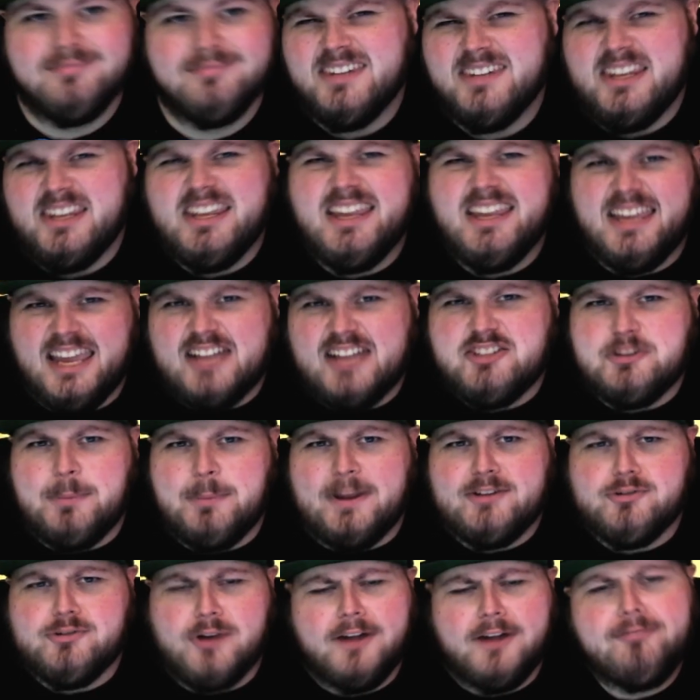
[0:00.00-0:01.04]
You catching
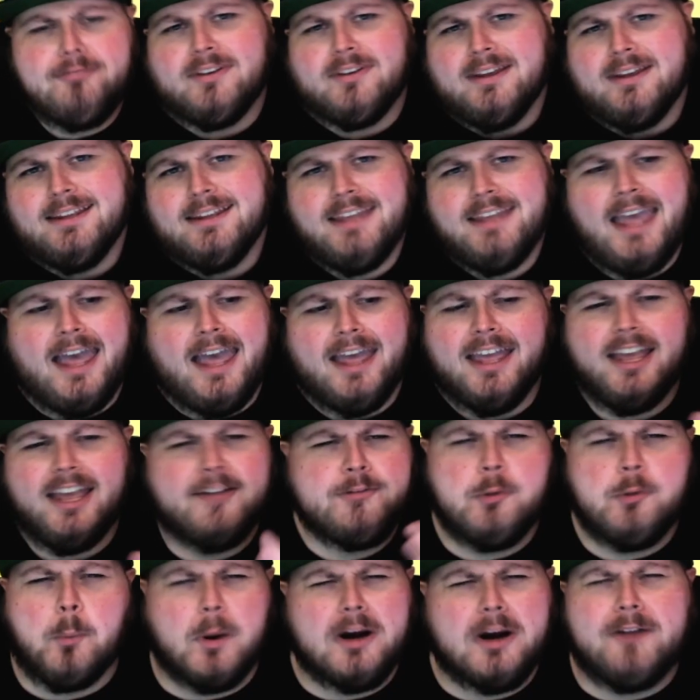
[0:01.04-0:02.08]
my drift? Yeah,
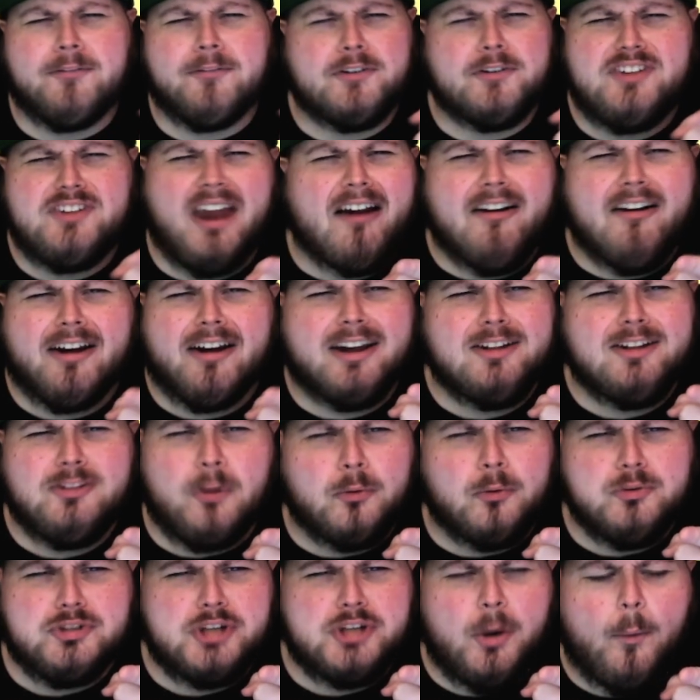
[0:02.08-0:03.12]
if you're working for Derek,
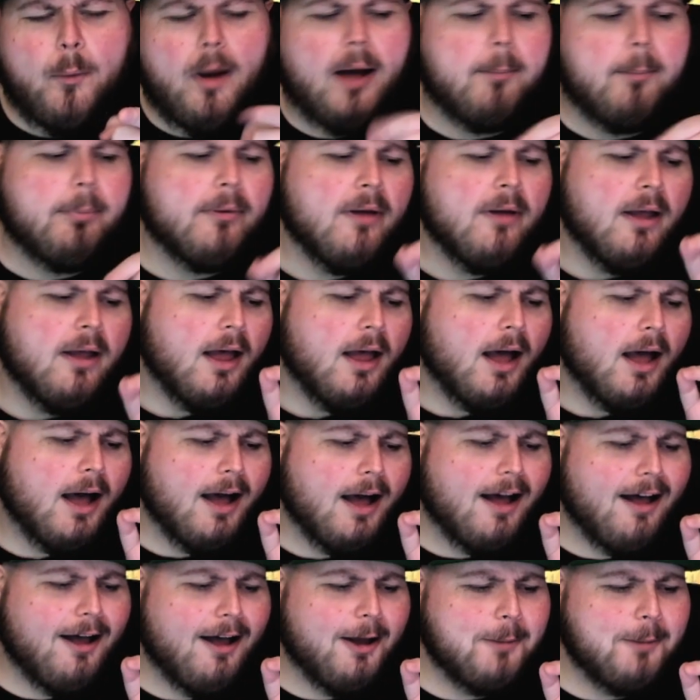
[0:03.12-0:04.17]
don't show up.
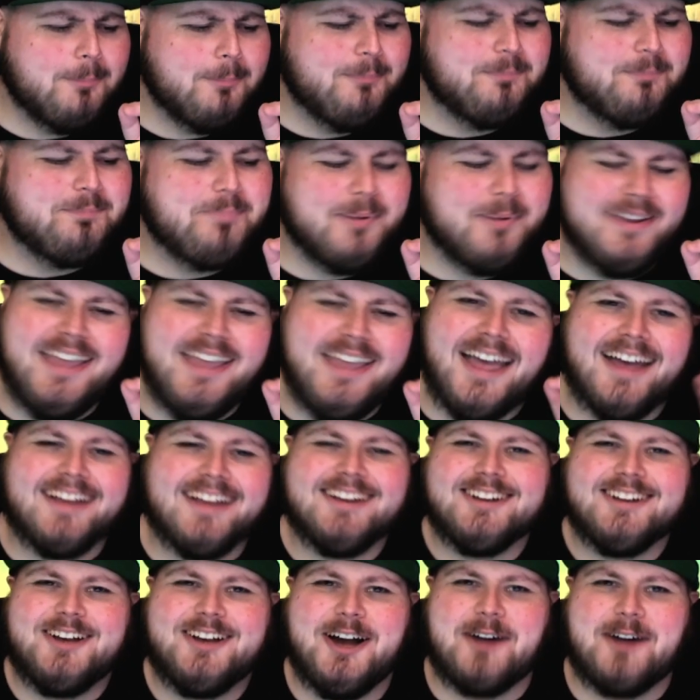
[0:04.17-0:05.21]
Um, but yeah,
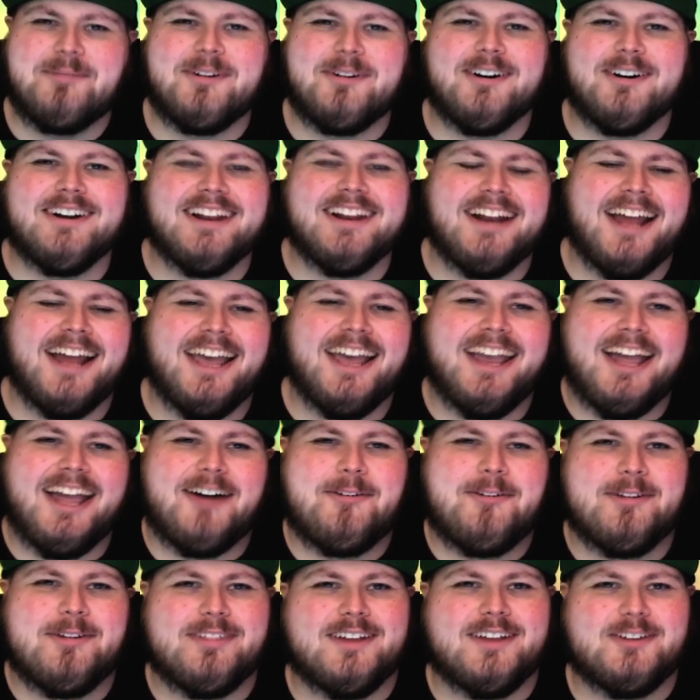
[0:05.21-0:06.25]
come on and hang out
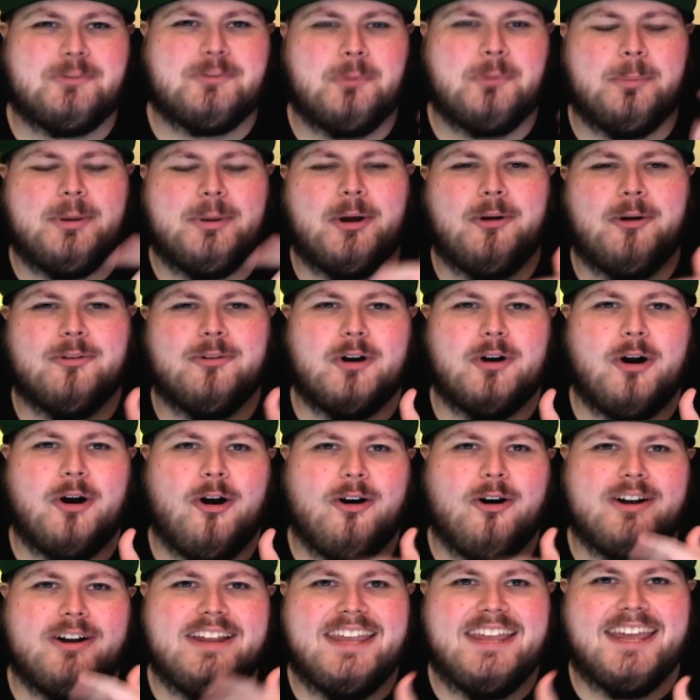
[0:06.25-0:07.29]
with us. We'll be over
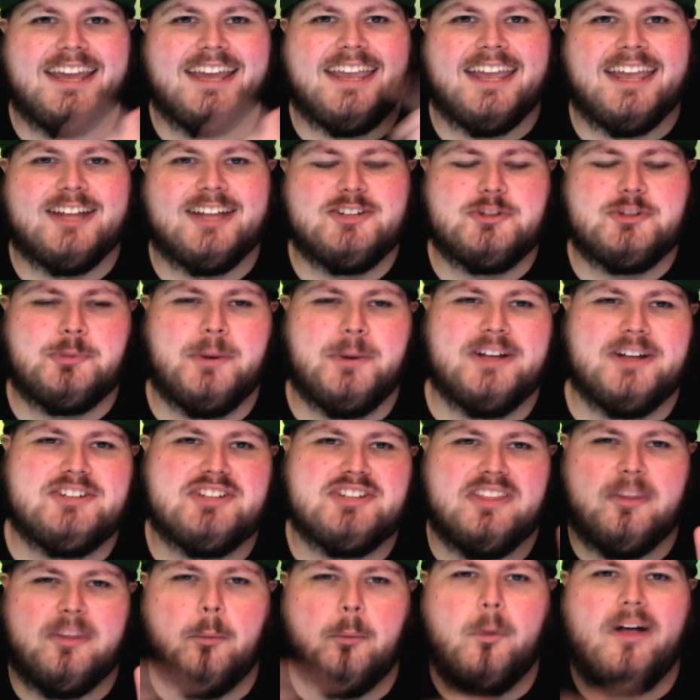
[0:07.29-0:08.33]
on Kick and Twitch,
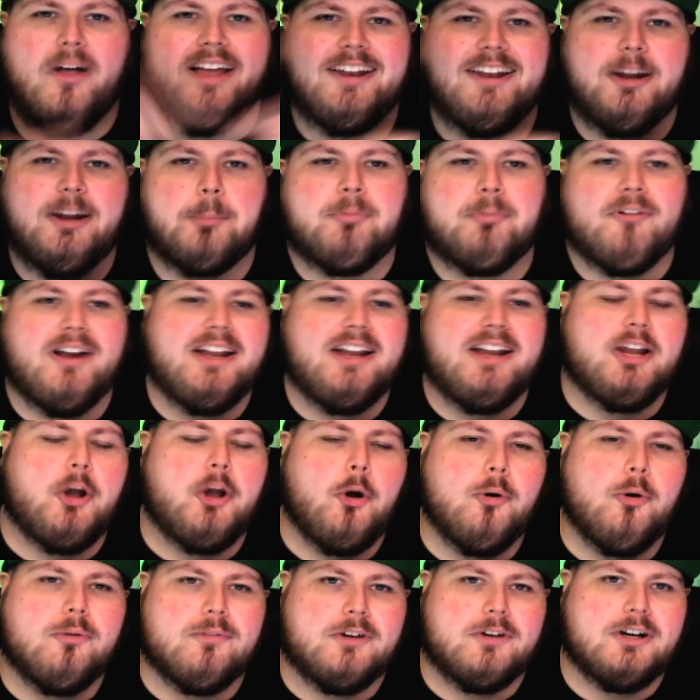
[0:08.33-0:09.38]
and then we'll end up raiding
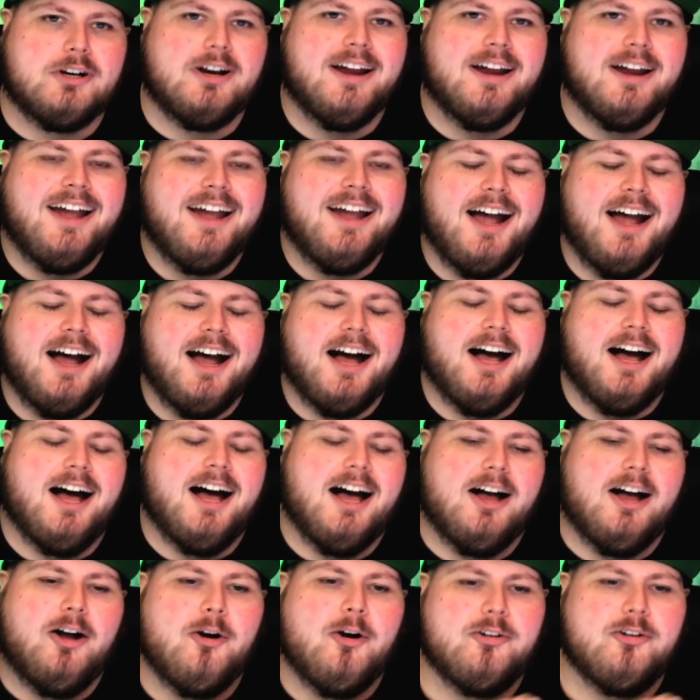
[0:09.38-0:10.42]
over
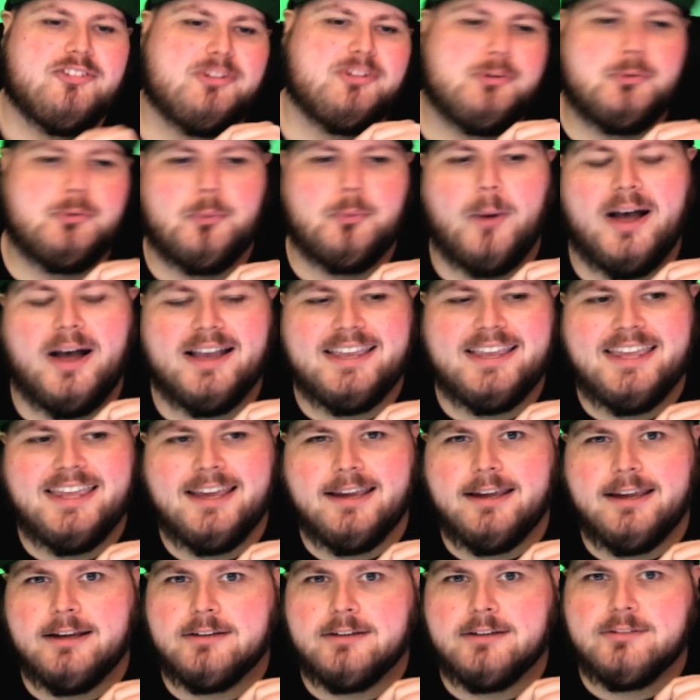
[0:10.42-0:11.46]
uh, to uh,
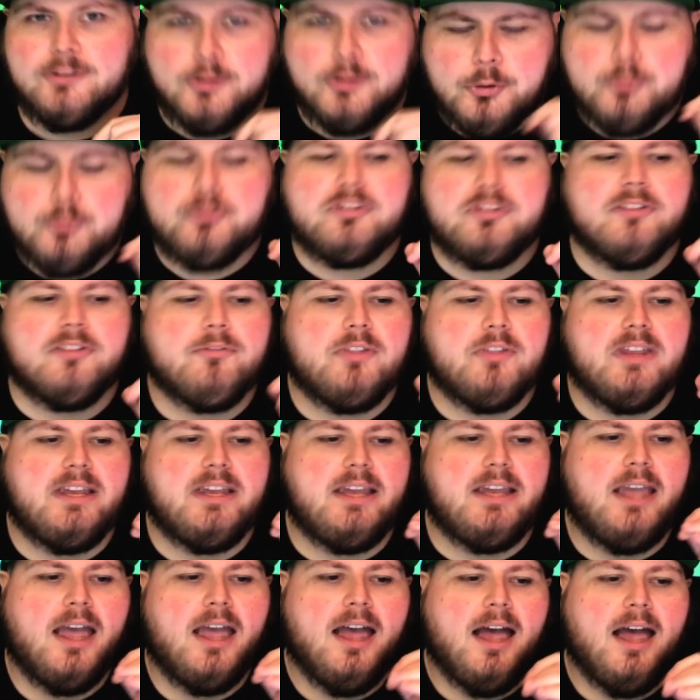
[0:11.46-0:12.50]
Kick
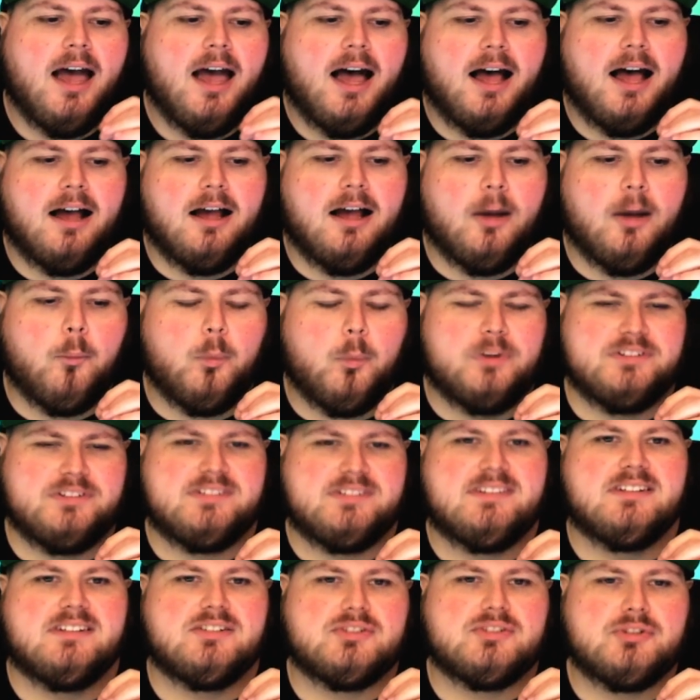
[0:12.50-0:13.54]
exclusively. uh, once
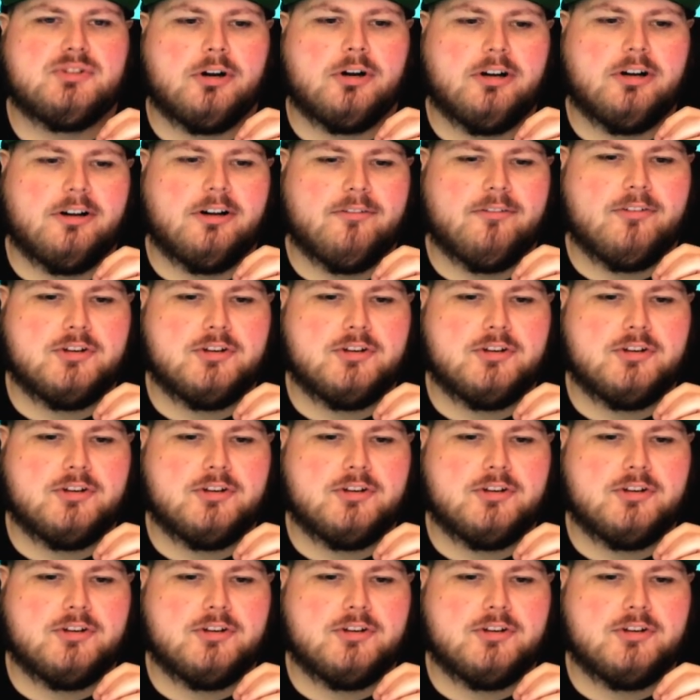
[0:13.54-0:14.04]
the start of the